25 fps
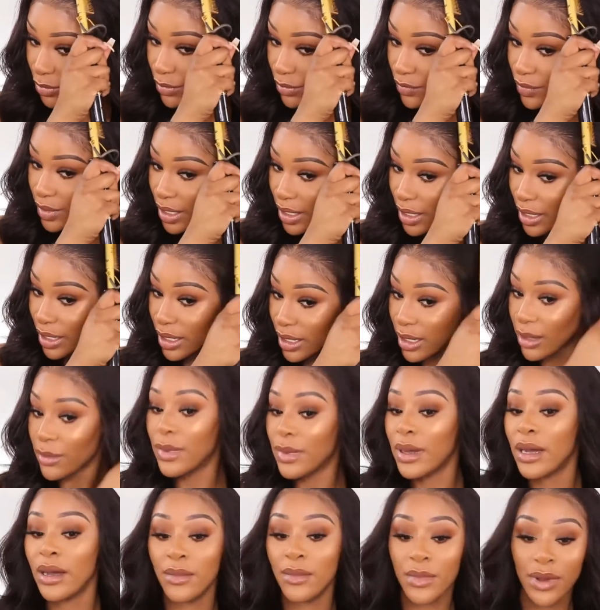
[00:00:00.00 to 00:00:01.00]
move that
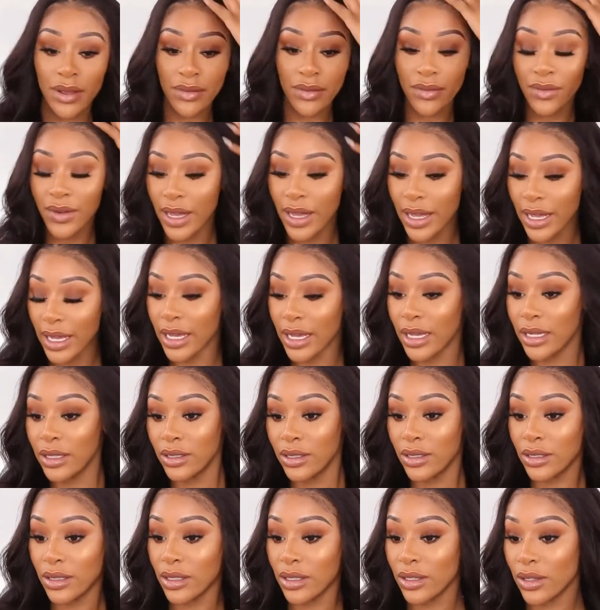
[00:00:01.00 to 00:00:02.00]
up out my
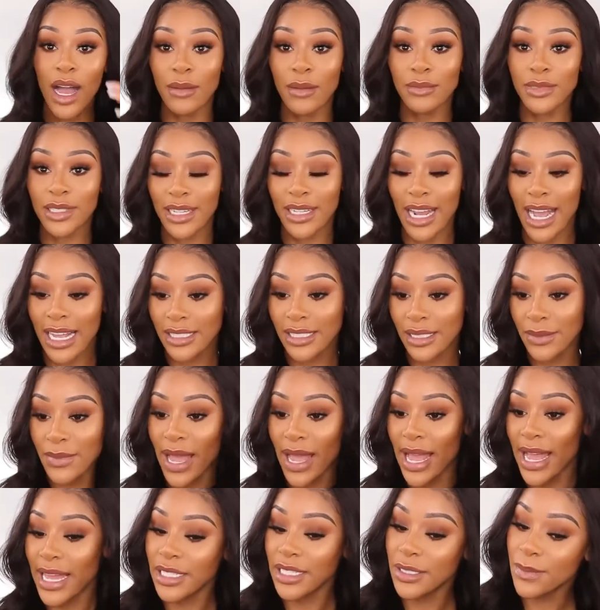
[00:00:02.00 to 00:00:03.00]
face I'm gonna add
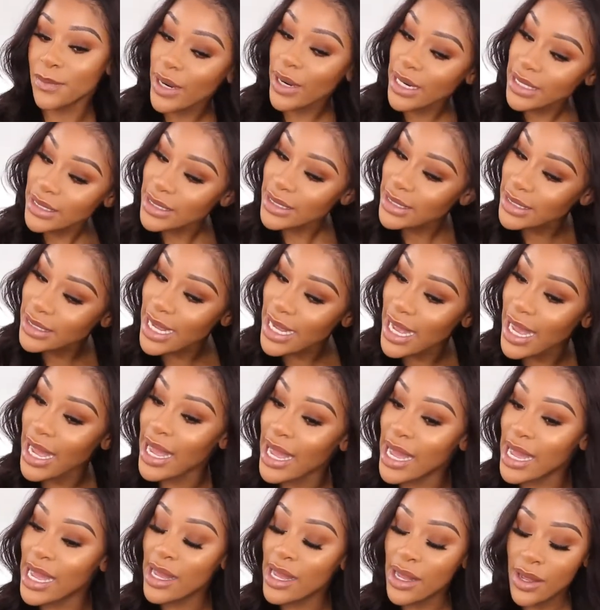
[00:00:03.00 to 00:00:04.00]
some hairspray to this
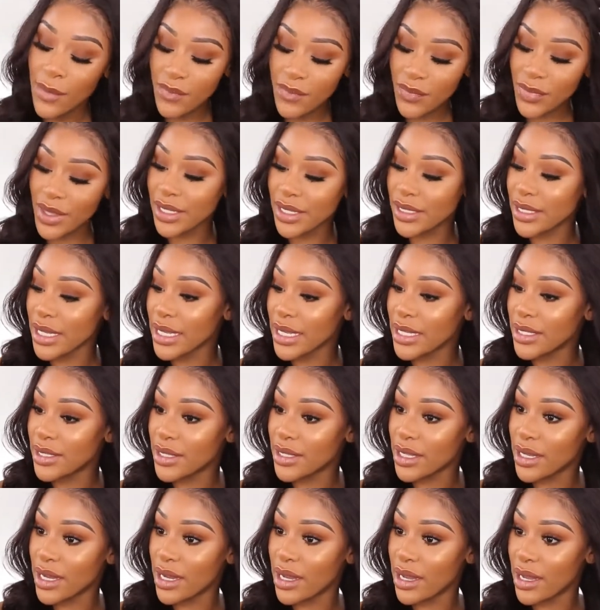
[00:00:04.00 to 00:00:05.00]
hair this
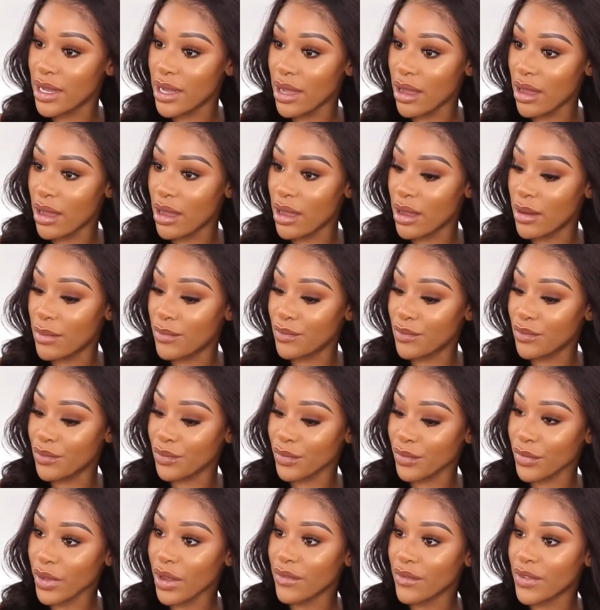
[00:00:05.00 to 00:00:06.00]
is the
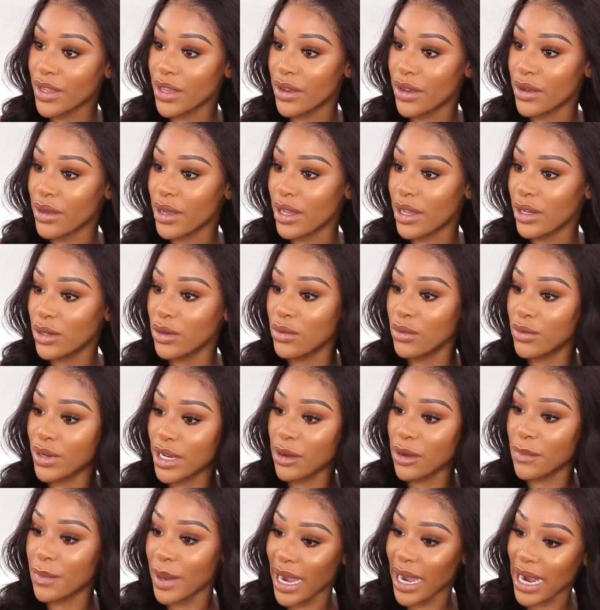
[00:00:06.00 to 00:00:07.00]
um the
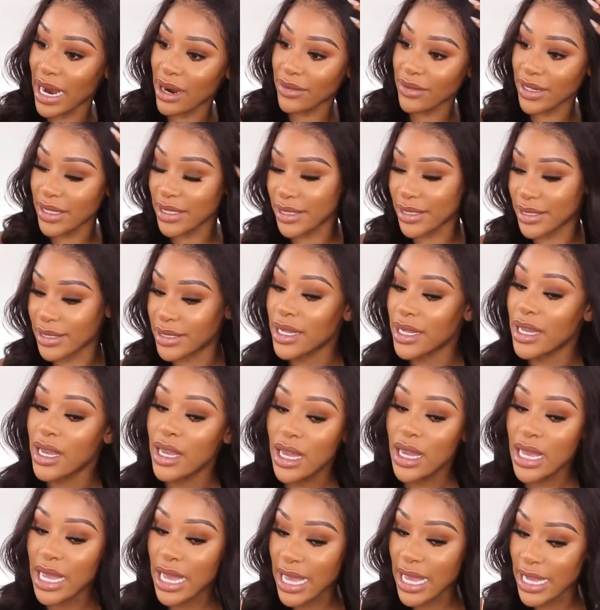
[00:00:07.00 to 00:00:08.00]
L'Oreal Paris
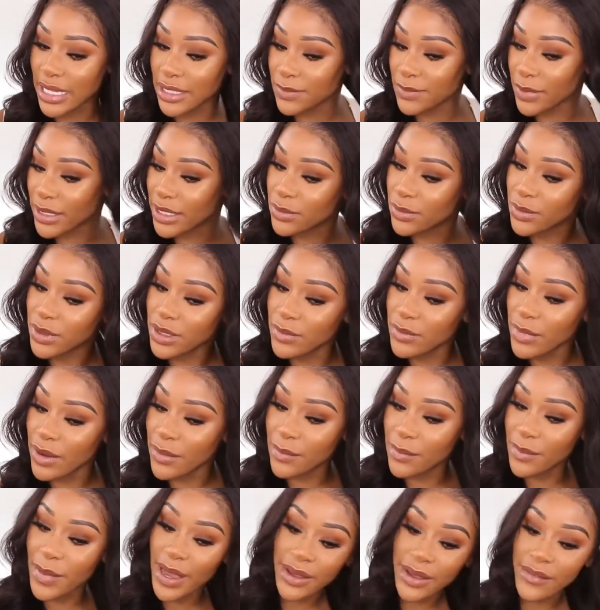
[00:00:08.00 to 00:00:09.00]
hairsprays. One of
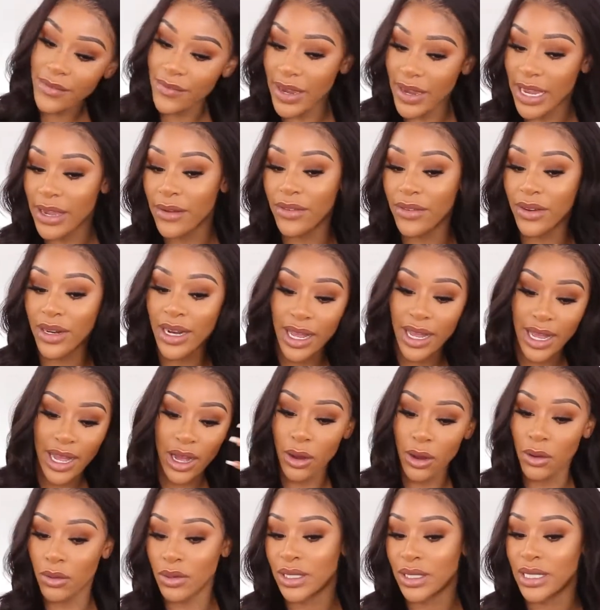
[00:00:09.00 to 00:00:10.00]
my favourite like
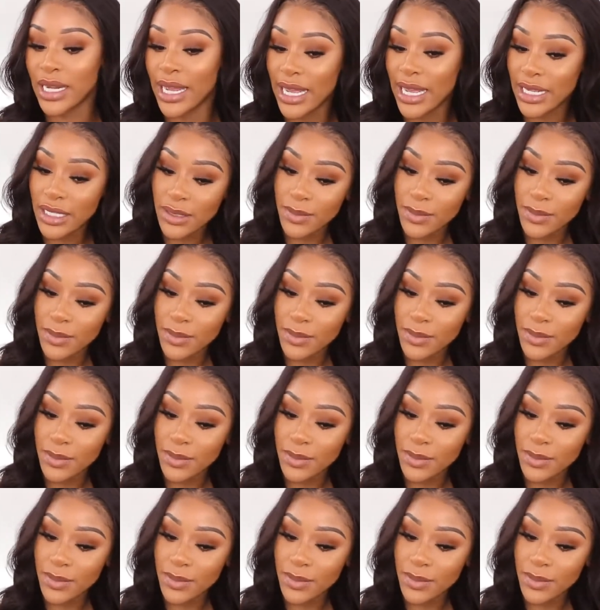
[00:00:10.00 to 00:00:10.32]
holding